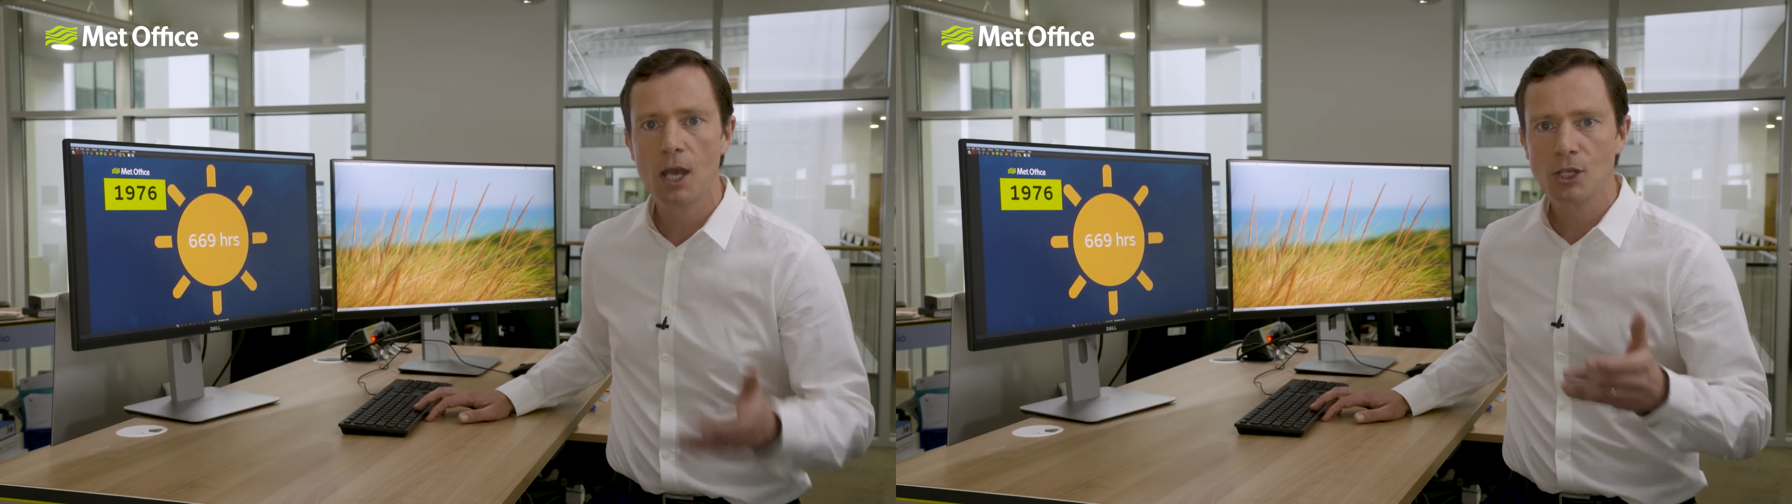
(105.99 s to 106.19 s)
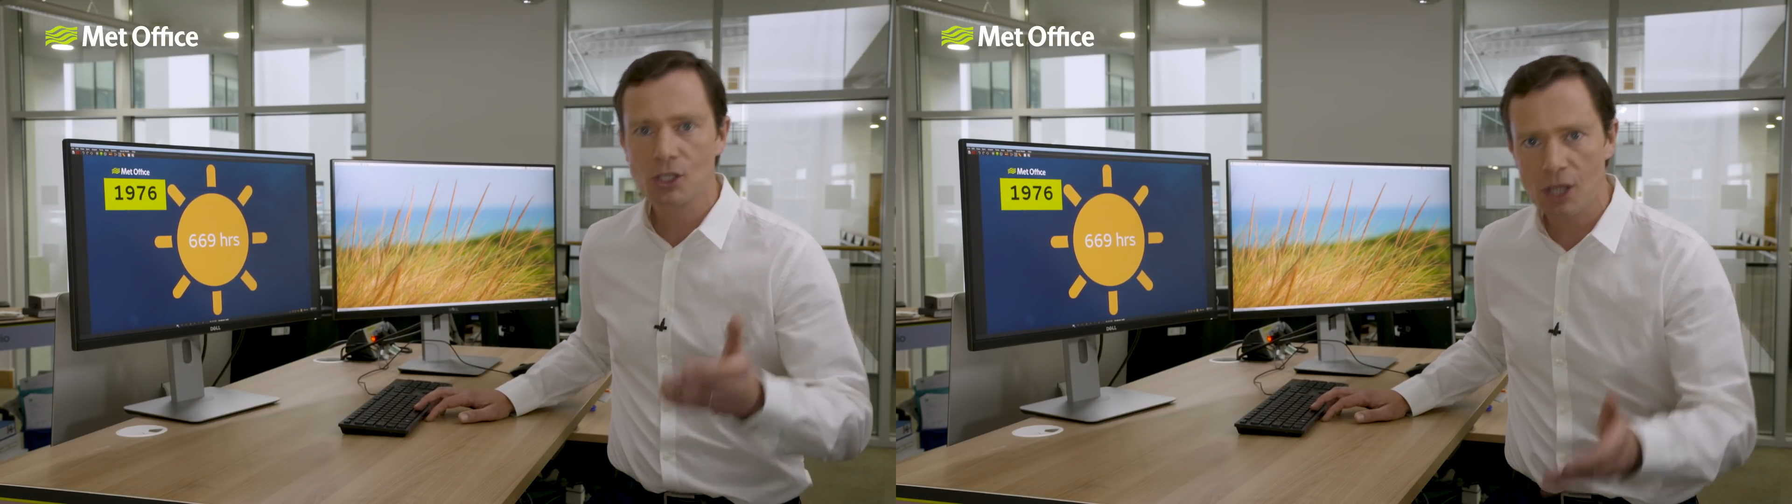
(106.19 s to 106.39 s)

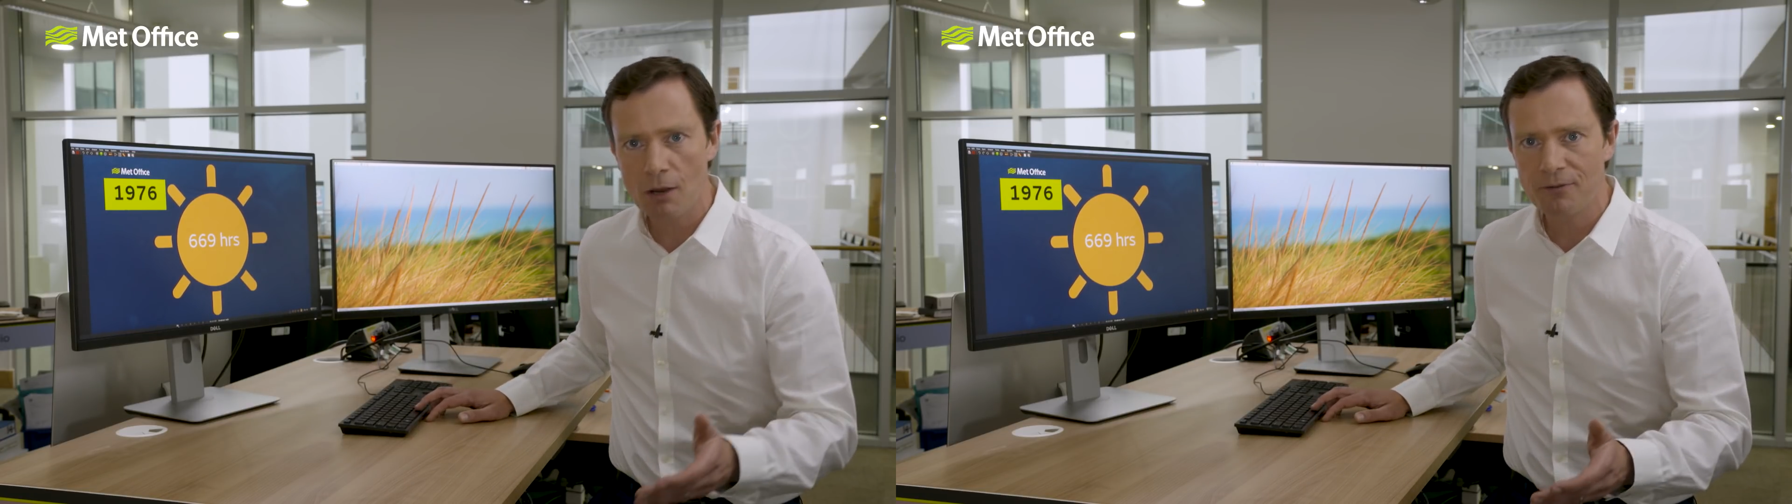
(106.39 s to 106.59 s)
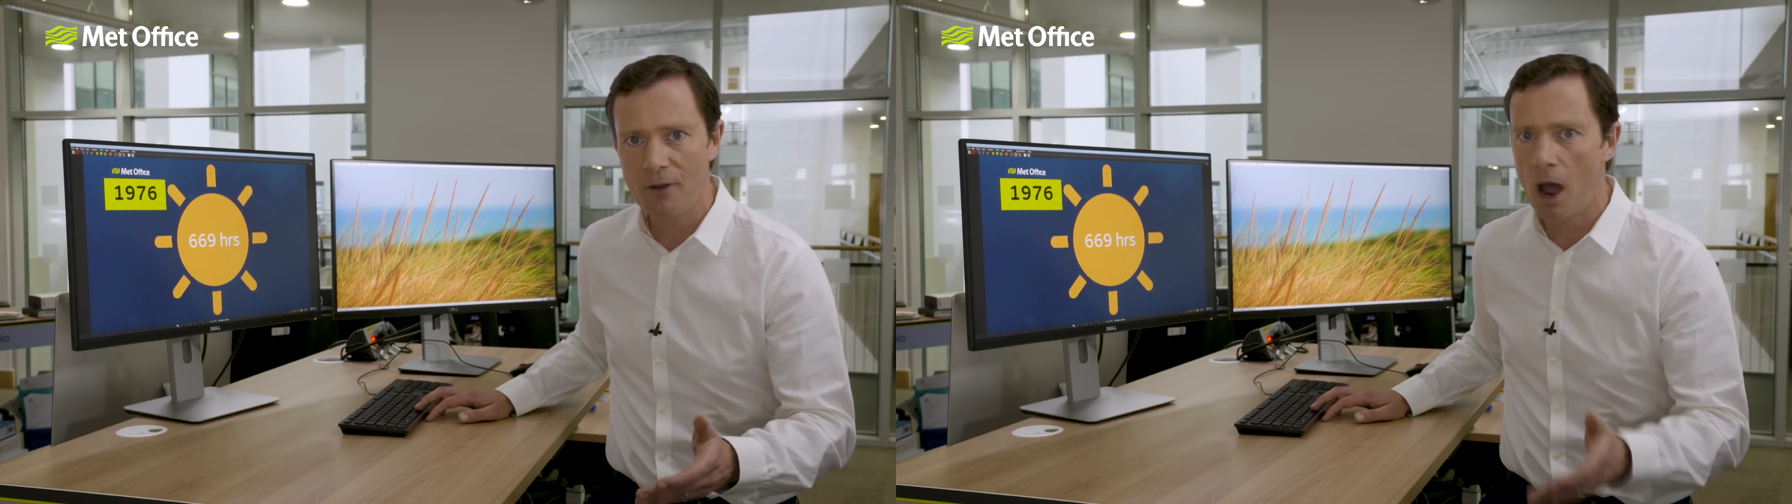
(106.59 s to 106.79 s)

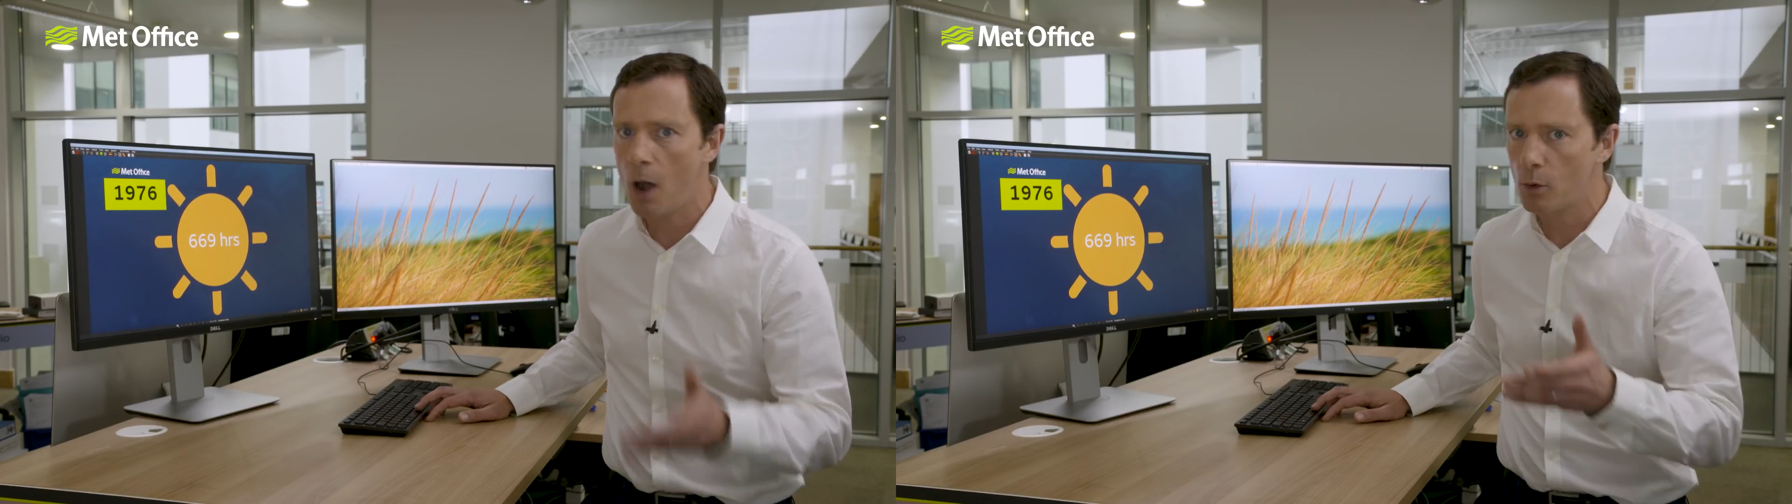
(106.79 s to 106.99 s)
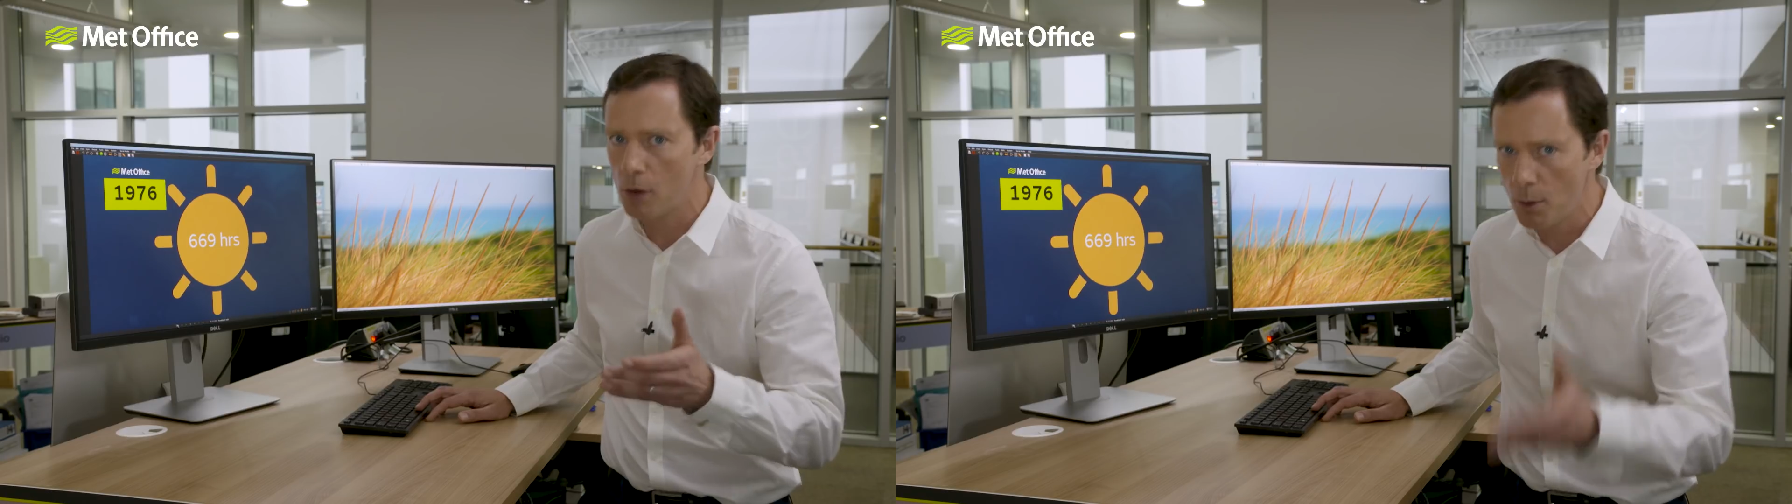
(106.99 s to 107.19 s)
So
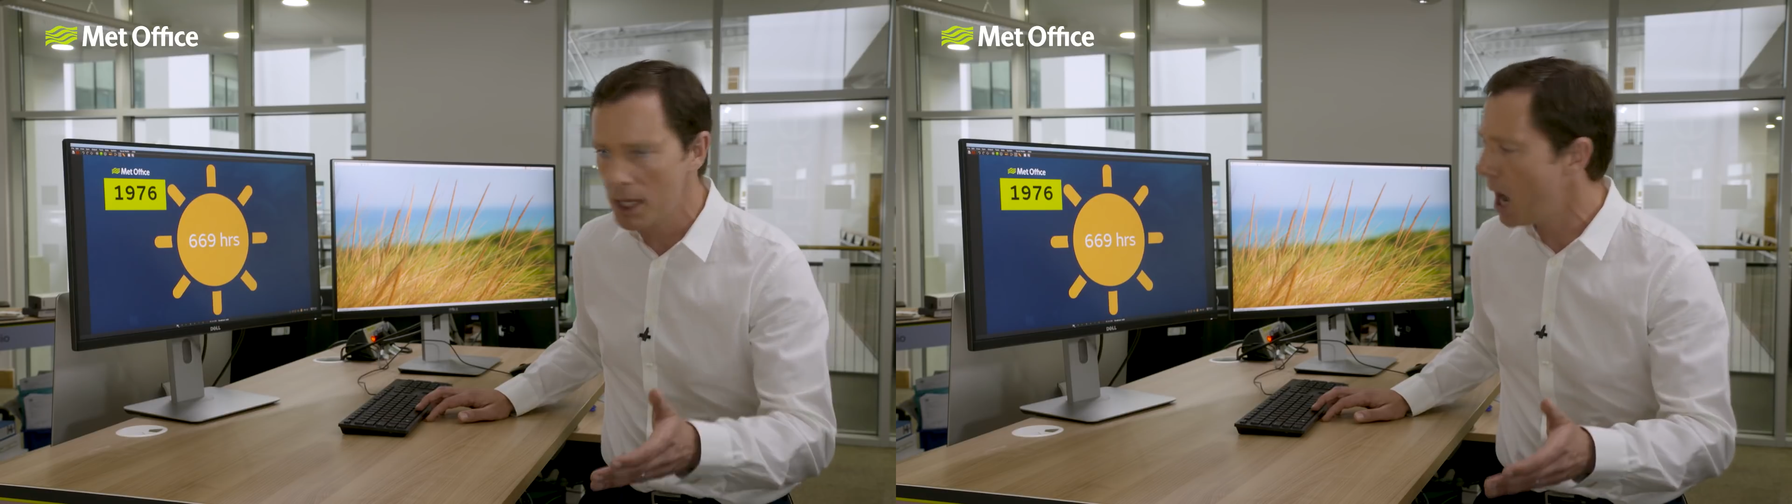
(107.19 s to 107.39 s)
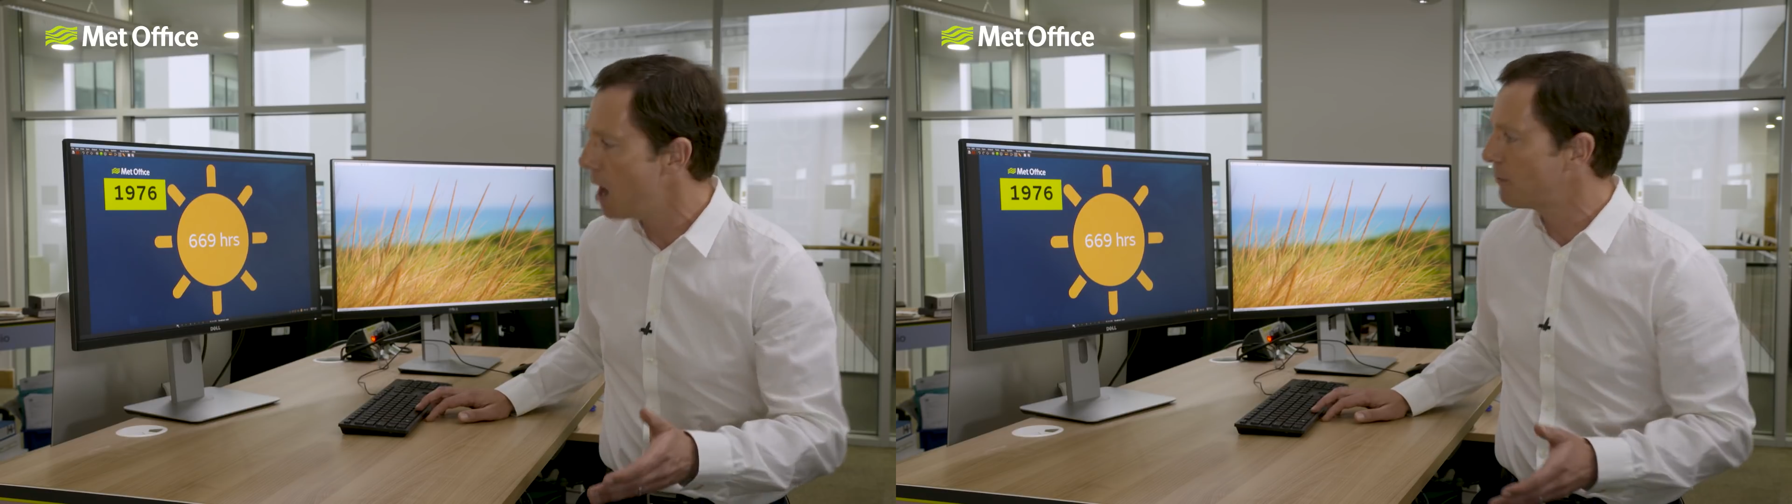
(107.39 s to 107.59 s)
far, we're
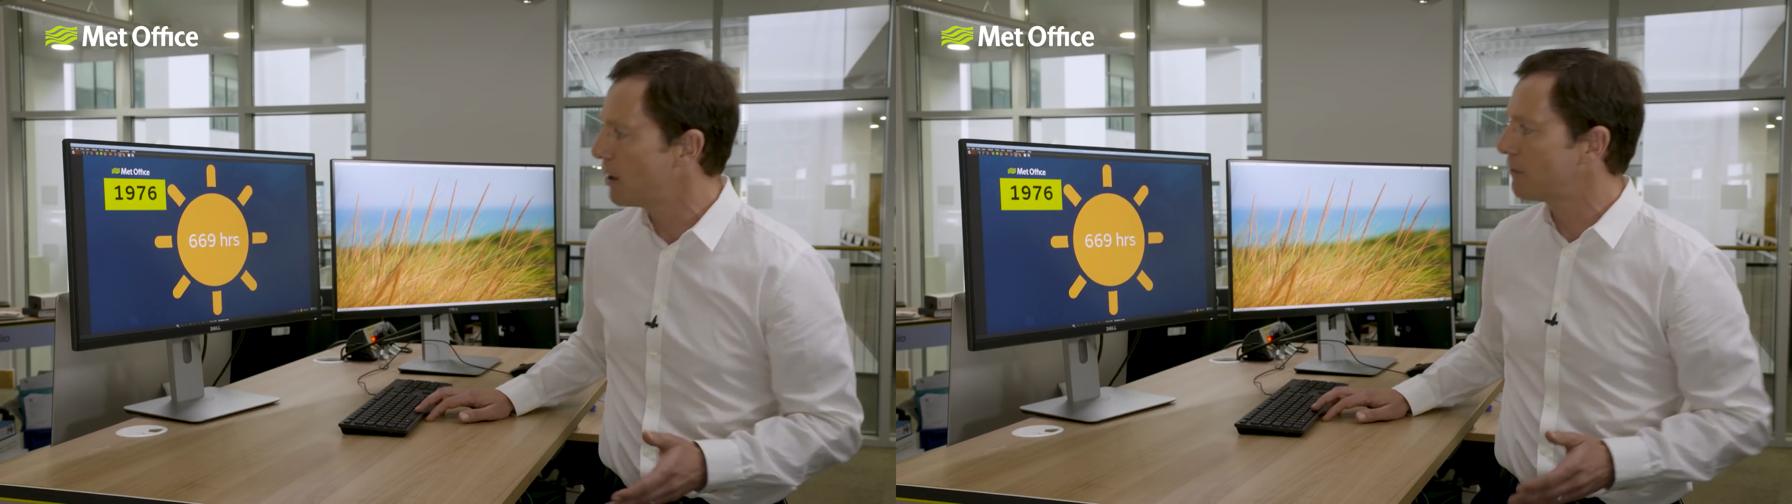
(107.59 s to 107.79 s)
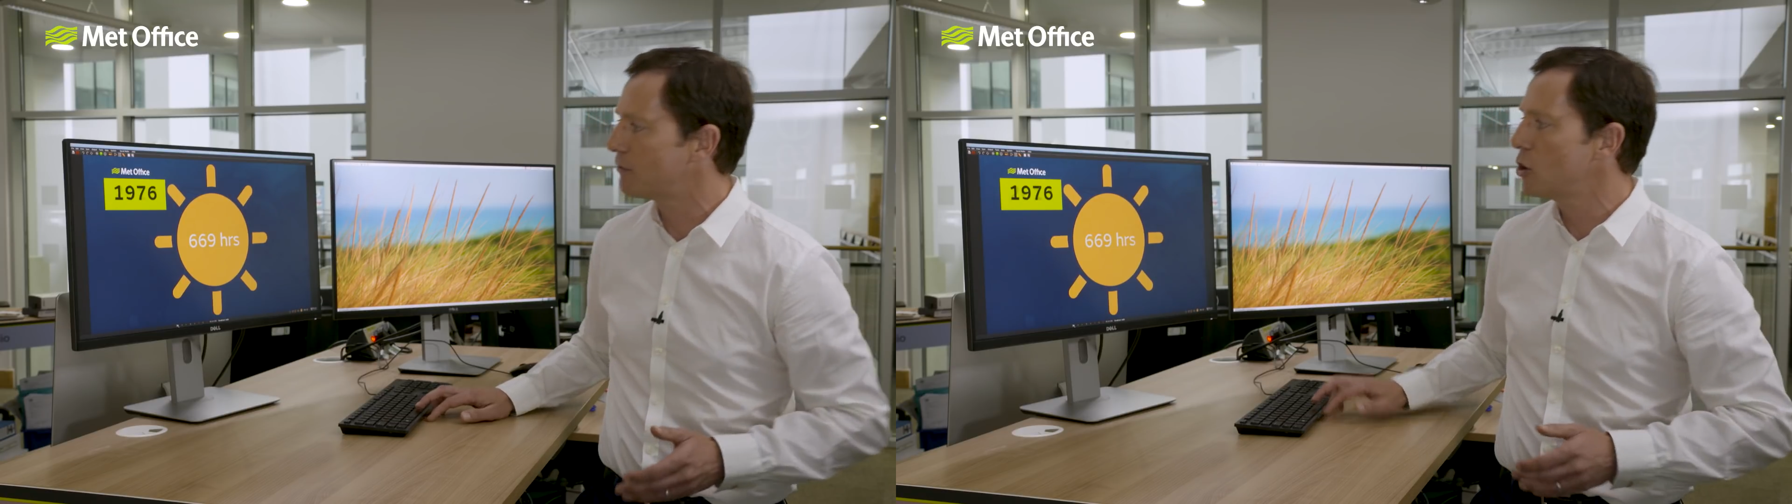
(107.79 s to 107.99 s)
only
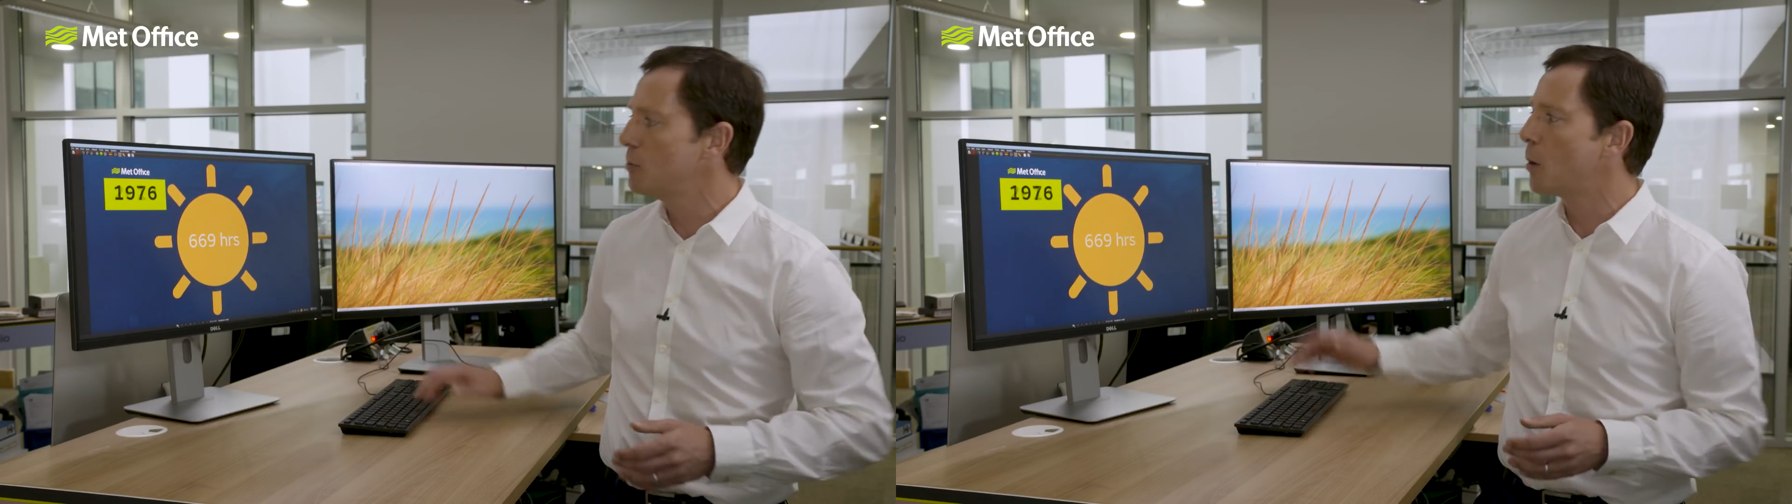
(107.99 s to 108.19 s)
halfway through,